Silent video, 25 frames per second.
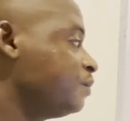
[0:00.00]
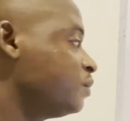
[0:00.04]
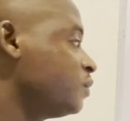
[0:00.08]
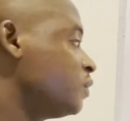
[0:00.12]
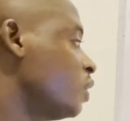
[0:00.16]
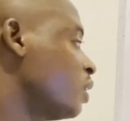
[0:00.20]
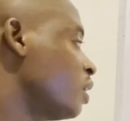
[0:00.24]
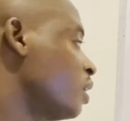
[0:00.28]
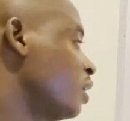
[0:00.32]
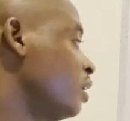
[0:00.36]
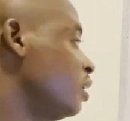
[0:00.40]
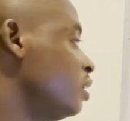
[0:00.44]

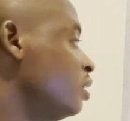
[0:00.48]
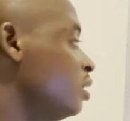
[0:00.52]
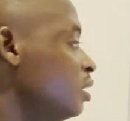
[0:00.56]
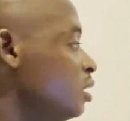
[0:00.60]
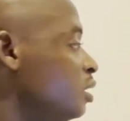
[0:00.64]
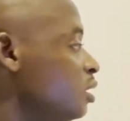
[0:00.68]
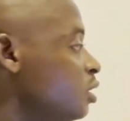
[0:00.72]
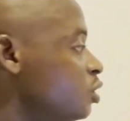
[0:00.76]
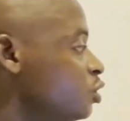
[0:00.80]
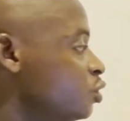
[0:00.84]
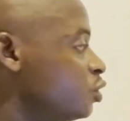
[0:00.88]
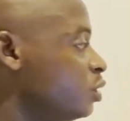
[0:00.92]
Okay,
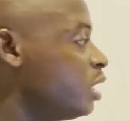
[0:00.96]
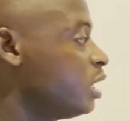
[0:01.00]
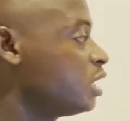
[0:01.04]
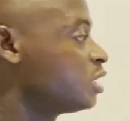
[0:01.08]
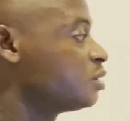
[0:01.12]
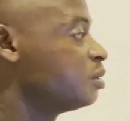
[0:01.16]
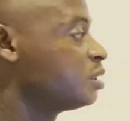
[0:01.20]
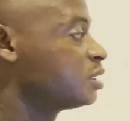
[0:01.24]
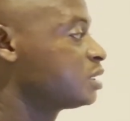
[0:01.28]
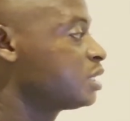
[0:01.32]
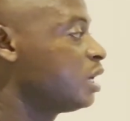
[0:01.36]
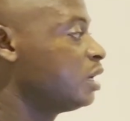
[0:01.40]
so that is
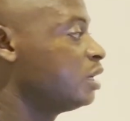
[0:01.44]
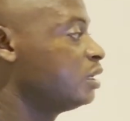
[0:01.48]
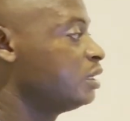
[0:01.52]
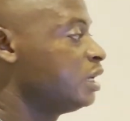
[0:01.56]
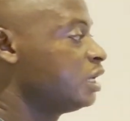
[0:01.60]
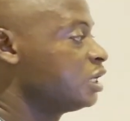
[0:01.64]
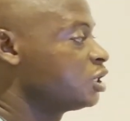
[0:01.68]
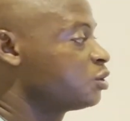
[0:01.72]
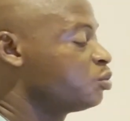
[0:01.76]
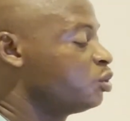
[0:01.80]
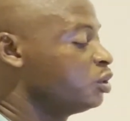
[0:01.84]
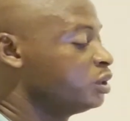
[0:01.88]
miscarriage. That
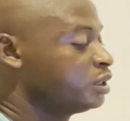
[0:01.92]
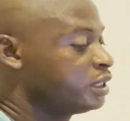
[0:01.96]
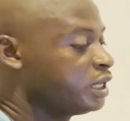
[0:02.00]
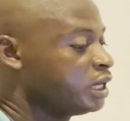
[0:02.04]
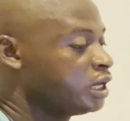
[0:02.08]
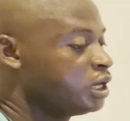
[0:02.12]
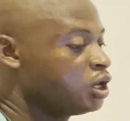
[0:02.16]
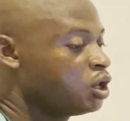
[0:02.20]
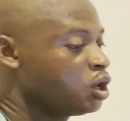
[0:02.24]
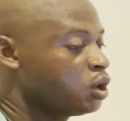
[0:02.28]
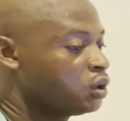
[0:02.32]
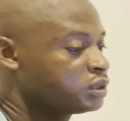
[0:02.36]
is
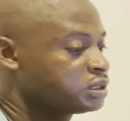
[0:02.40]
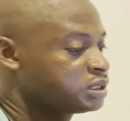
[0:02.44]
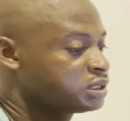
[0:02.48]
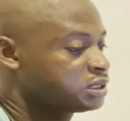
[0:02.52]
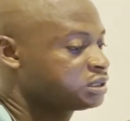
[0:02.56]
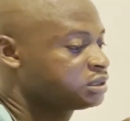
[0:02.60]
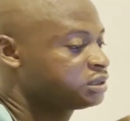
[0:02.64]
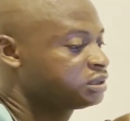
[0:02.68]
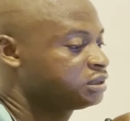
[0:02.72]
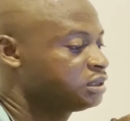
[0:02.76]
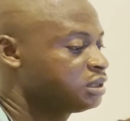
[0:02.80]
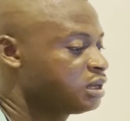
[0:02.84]

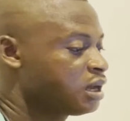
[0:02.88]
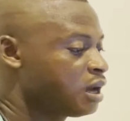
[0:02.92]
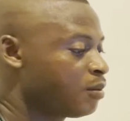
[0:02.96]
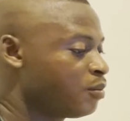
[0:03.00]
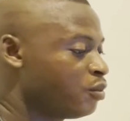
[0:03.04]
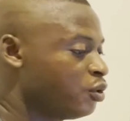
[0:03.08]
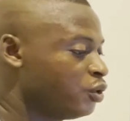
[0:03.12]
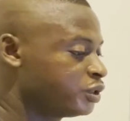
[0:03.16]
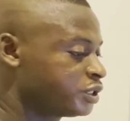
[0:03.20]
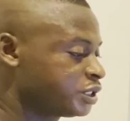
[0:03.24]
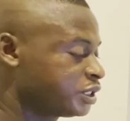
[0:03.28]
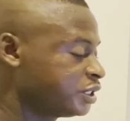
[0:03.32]
spontaneous
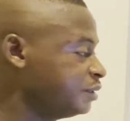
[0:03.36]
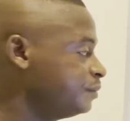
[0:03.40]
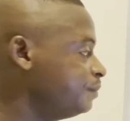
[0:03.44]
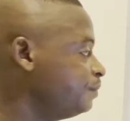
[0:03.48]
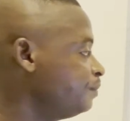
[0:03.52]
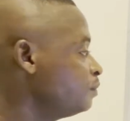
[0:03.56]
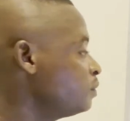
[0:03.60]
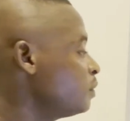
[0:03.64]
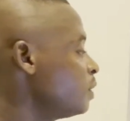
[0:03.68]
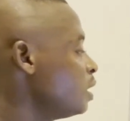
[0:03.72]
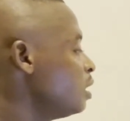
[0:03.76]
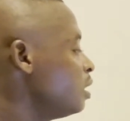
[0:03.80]
abortion.
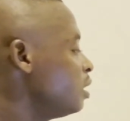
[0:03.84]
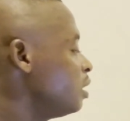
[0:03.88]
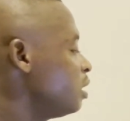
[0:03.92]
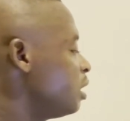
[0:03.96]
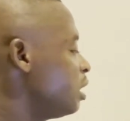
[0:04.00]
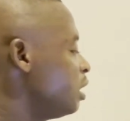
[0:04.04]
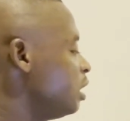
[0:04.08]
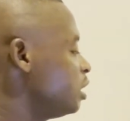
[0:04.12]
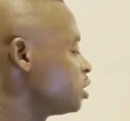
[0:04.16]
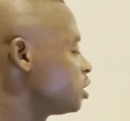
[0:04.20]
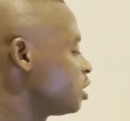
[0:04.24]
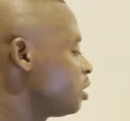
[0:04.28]
Now
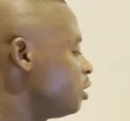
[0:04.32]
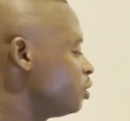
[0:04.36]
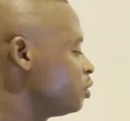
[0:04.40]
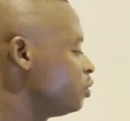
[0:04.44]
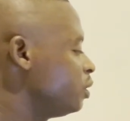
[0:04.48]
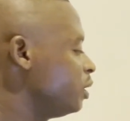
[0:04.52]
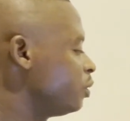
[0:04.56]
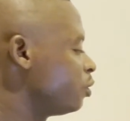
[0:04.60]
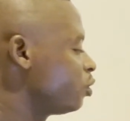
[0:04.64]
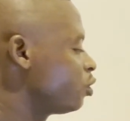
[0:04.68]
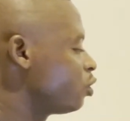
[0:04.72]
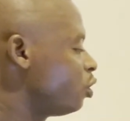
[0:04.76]
let's go to
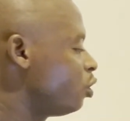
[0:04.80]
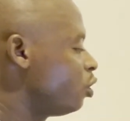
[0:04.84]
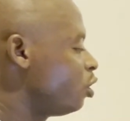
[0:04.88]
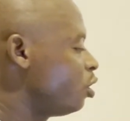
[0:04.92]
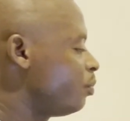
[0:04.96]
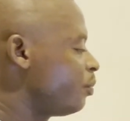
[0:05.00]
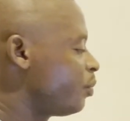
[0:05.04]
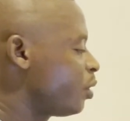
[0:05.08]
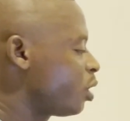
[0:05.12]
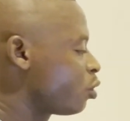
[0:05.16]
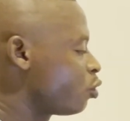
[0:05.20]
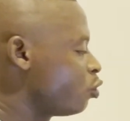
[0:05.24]
what we call
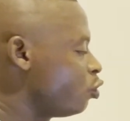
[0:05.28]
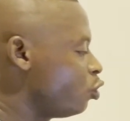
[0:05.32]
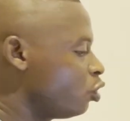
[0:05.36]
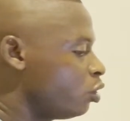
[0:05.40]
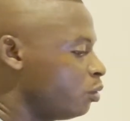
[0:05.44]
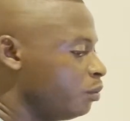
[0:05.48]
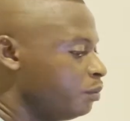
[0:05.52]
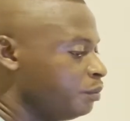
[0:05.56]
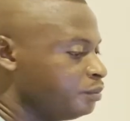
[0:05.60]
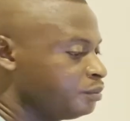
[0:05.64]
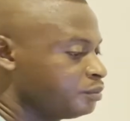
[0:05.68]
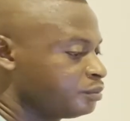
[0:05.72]
operculum.